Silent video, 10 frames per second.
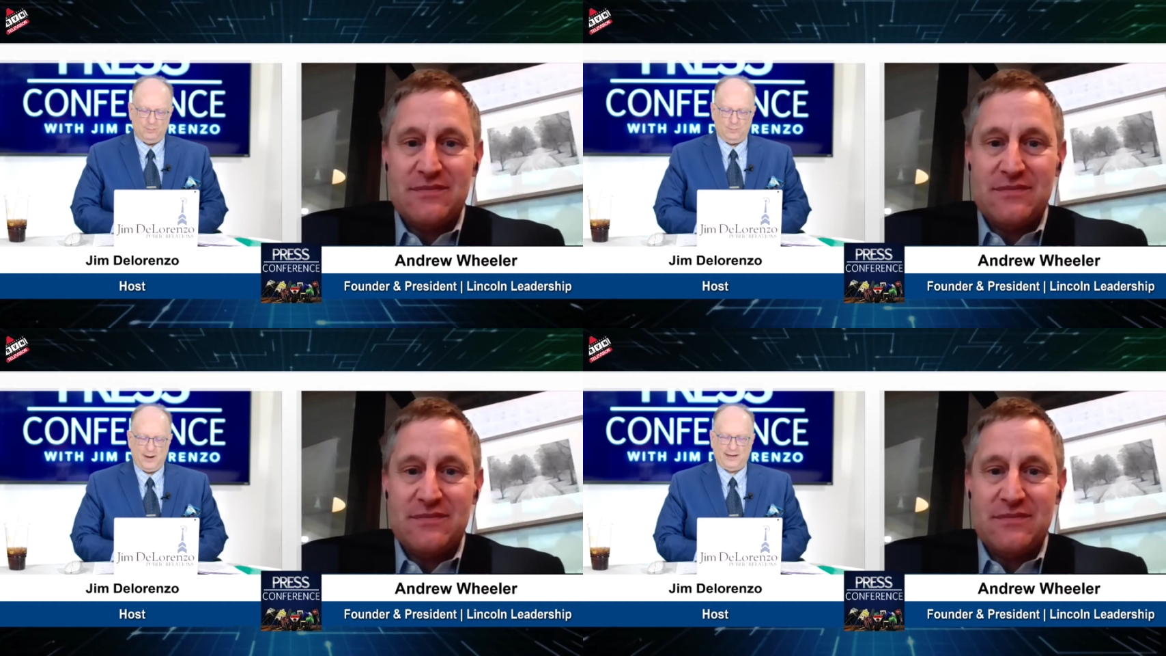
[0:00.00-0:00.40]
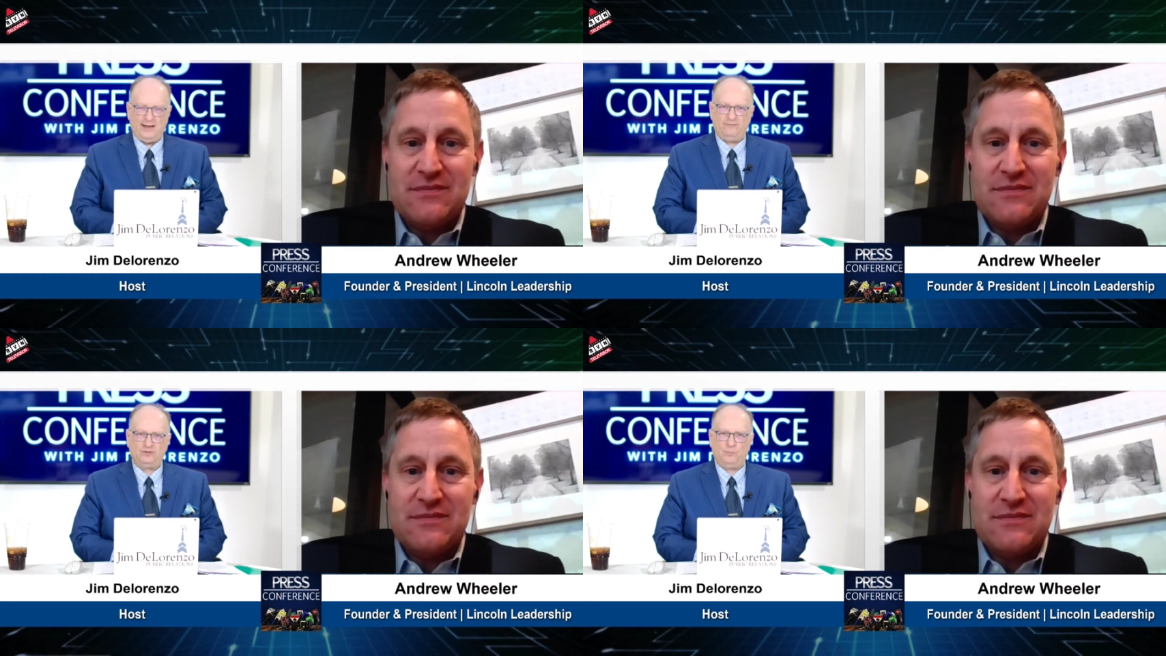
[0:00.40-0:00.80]
Speaker 1: may
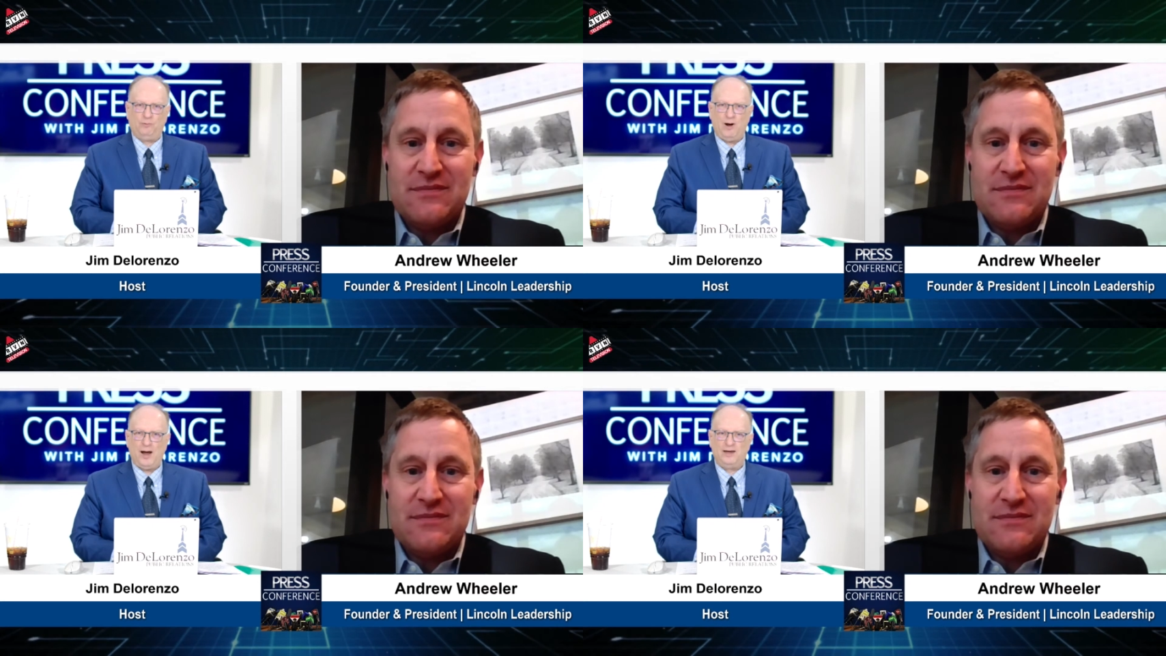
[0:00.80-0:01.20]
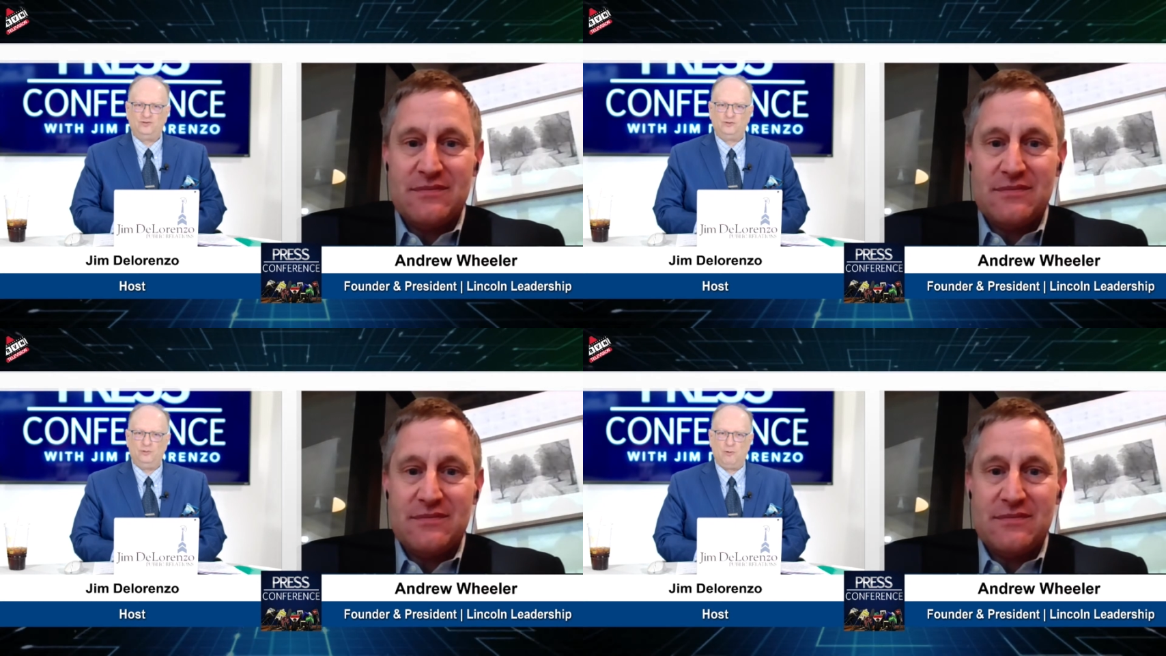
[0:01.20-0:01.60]
have
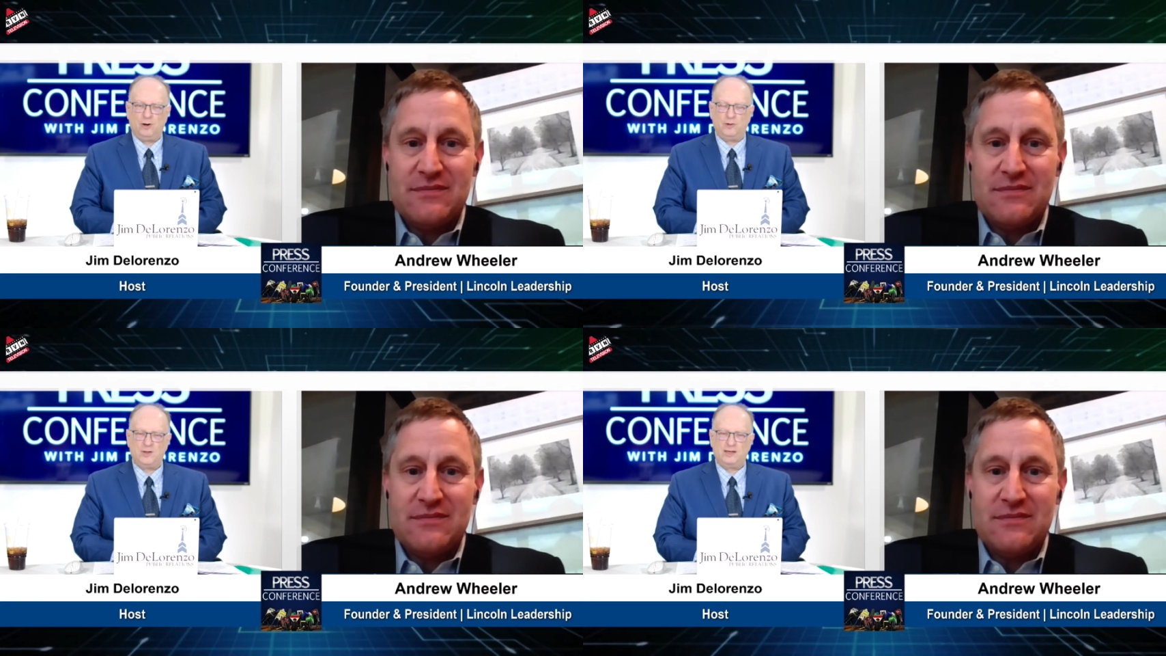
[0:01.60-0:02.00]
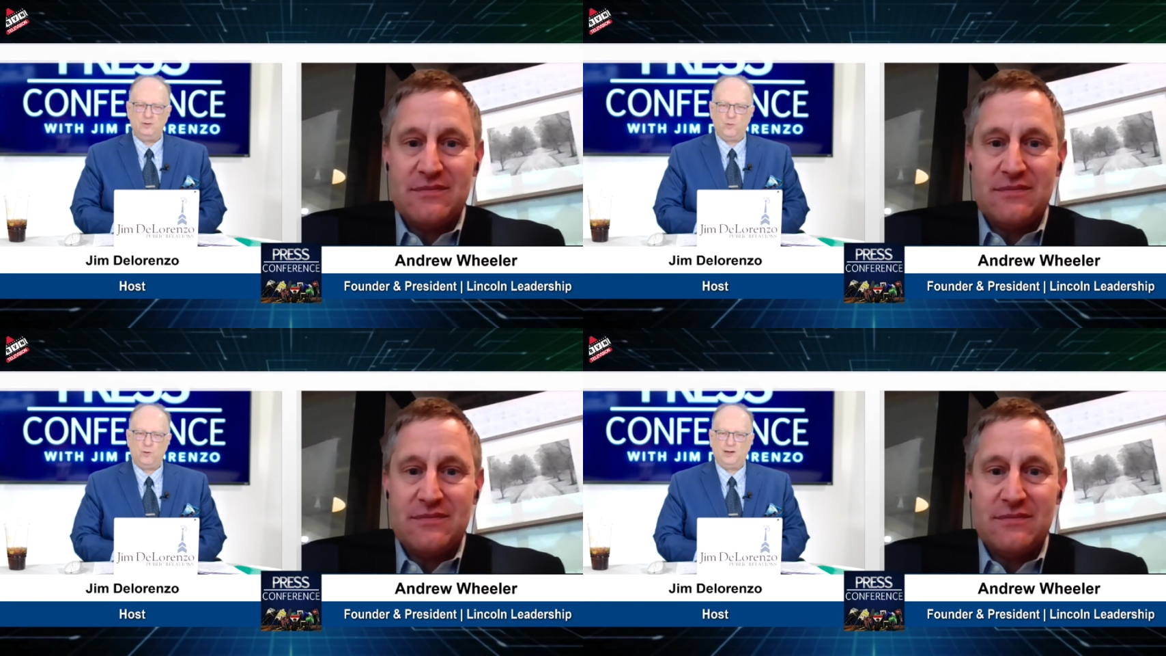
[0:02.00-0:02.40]
surprised you, or, or that you
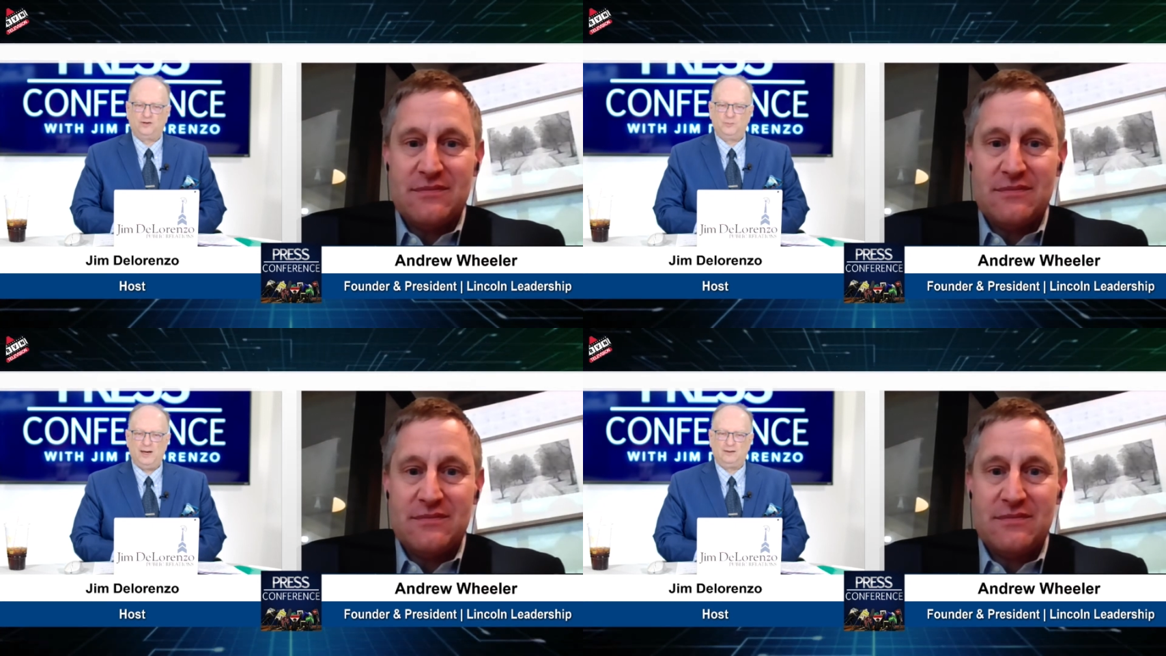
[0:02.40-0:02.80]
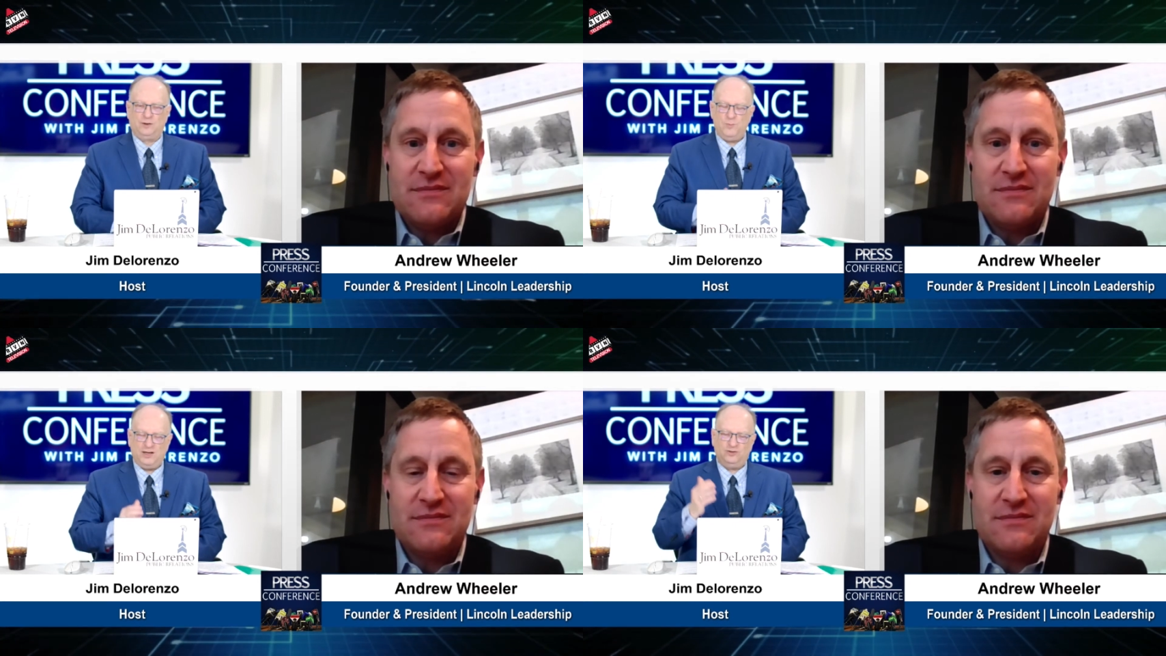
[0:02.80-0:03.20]
weren't expecting? You
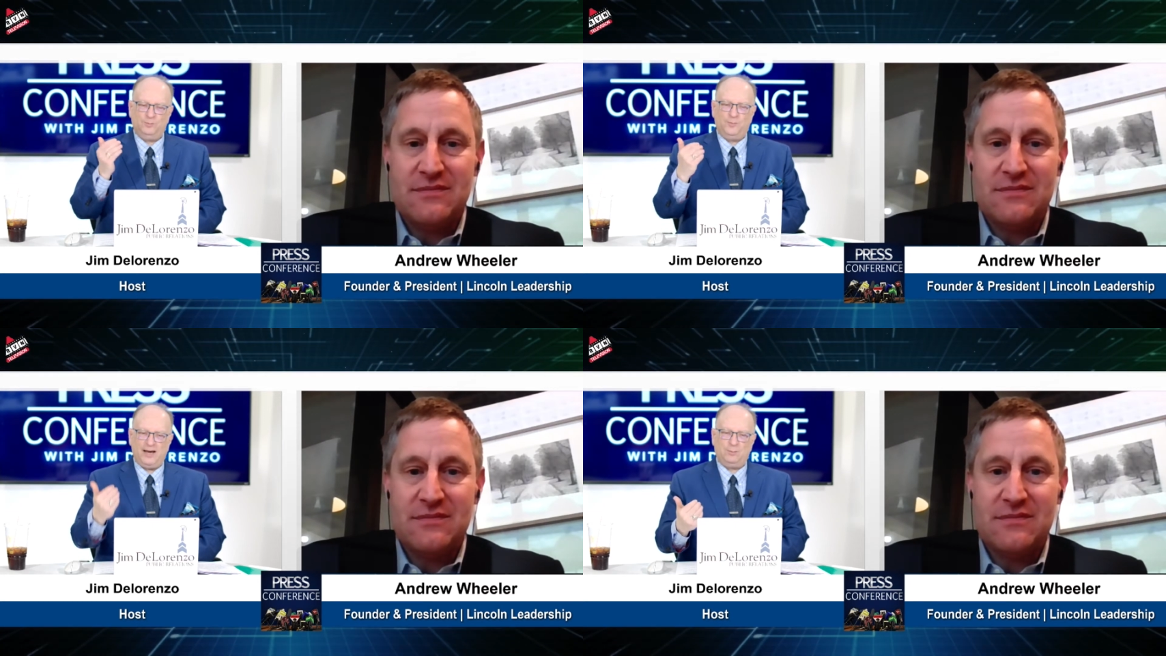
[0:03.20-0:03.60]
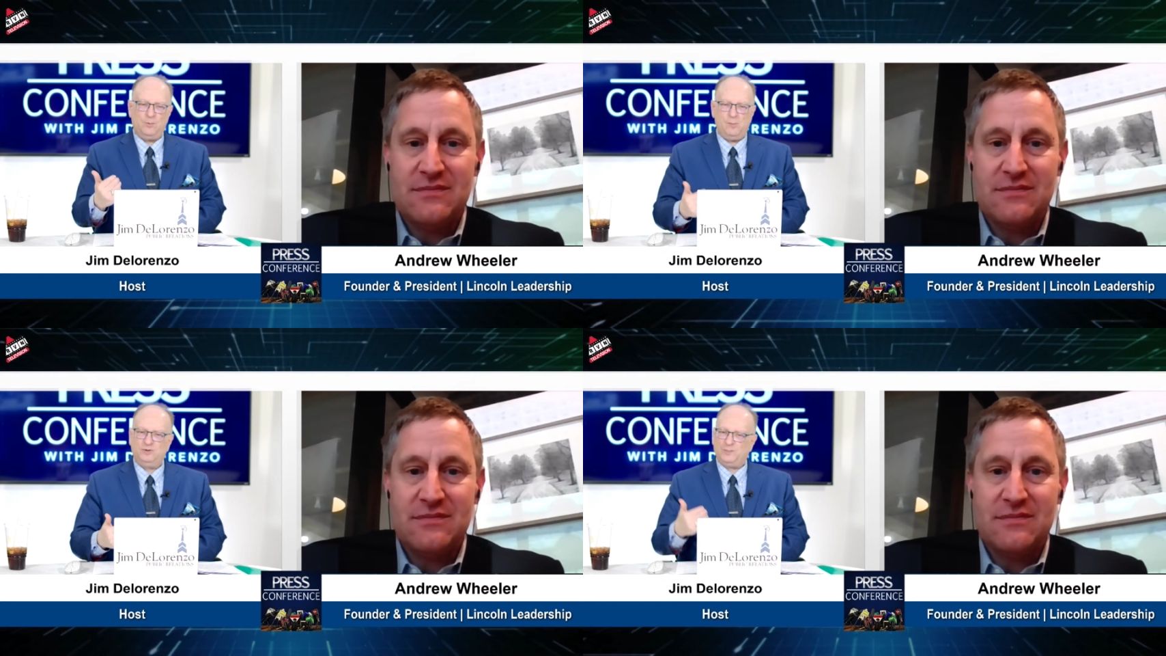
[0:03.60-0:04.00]
mentioned bad
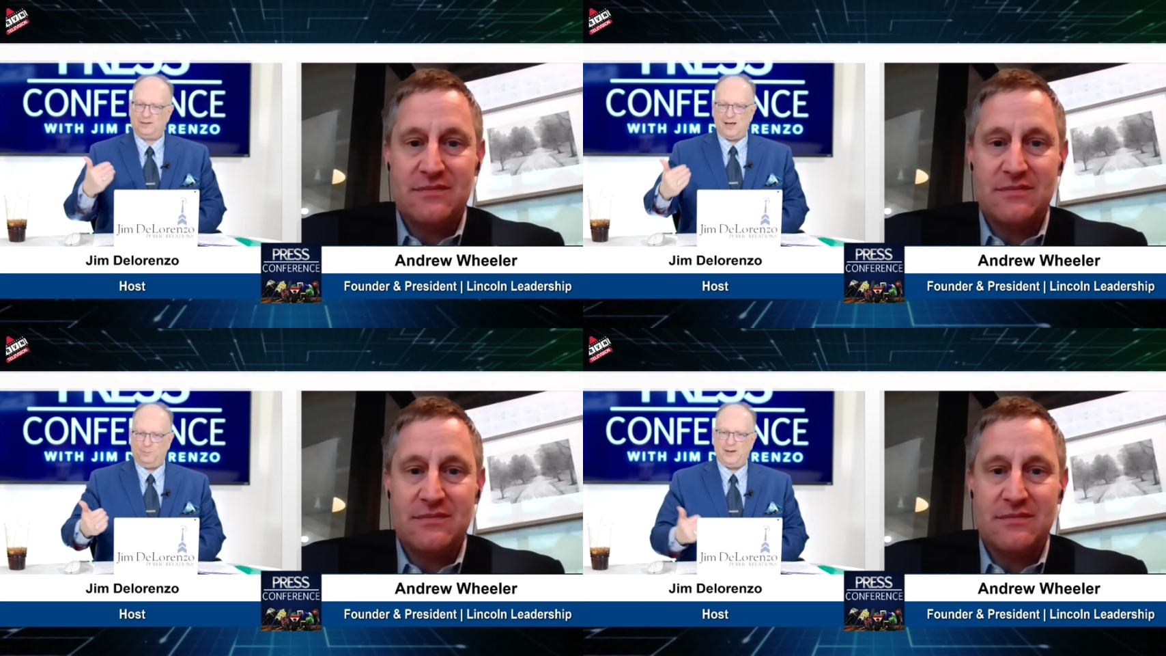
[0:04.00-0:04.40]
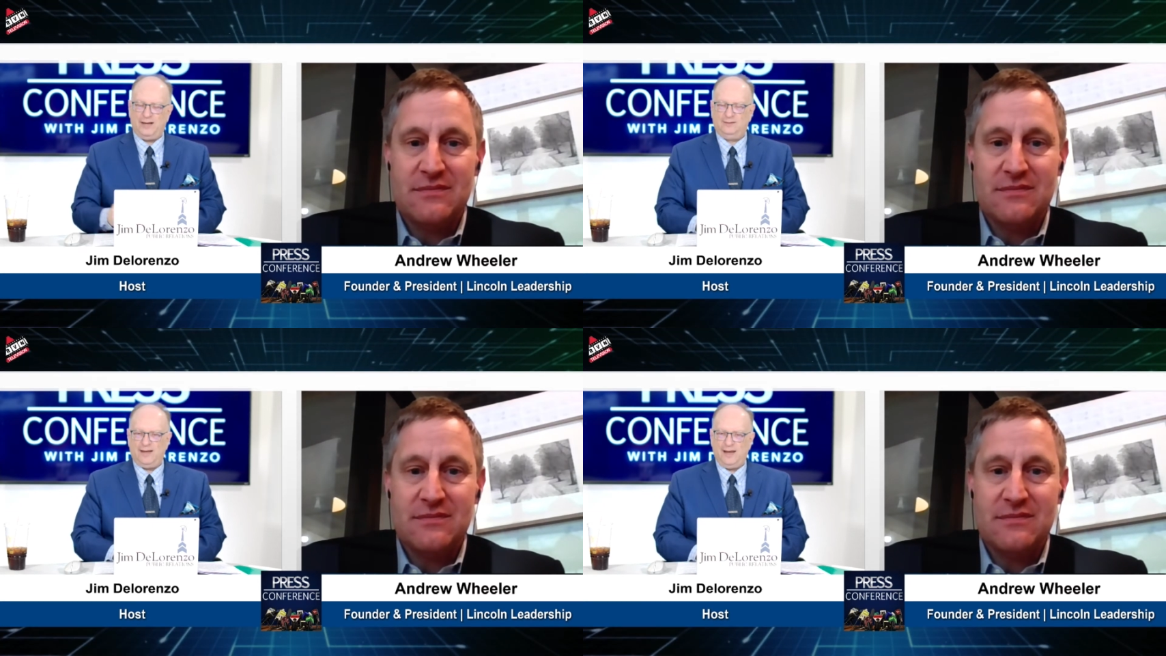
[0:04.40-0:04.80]
moments, but not
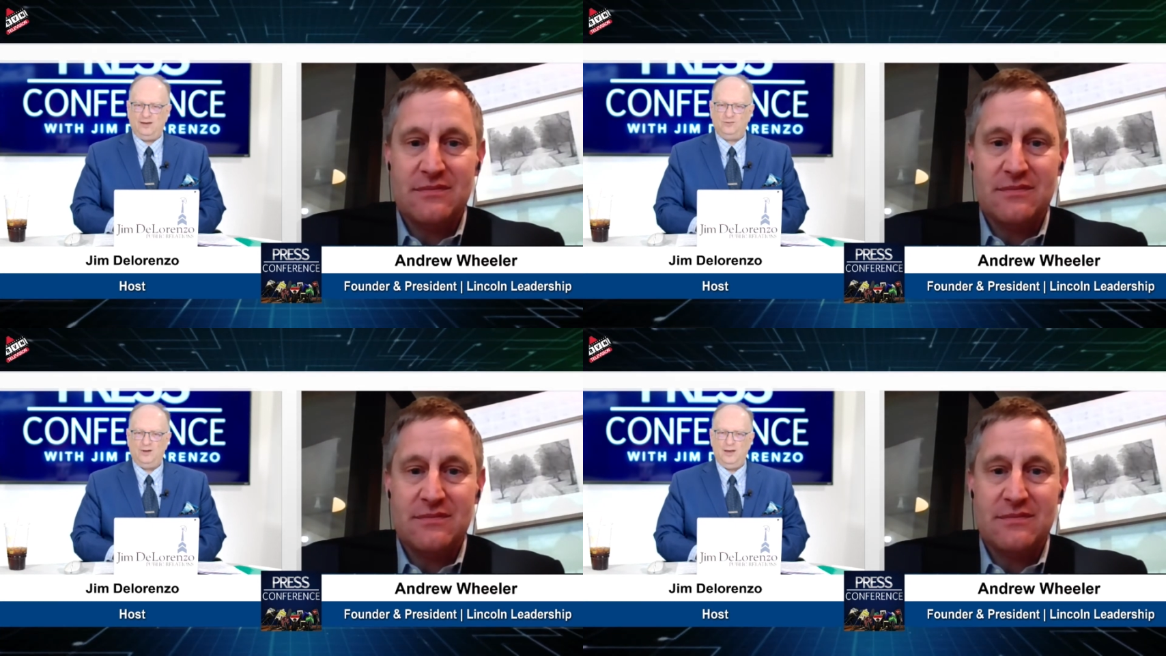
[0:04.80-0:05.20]
bad days.